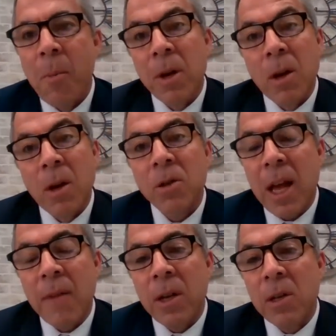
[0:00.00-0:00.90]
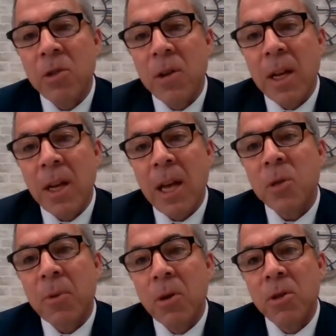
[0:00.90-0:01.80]
but also to have industry
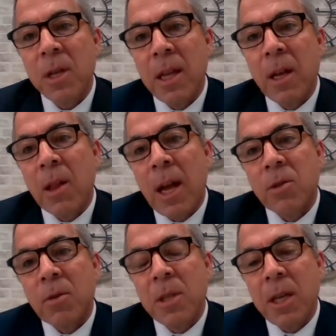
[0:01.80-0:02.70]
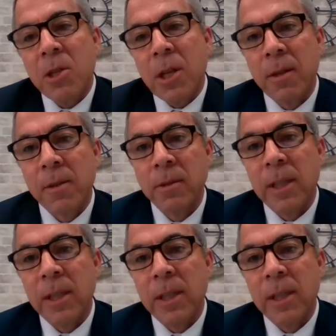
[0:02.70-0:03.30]
experts in the classroom teaching.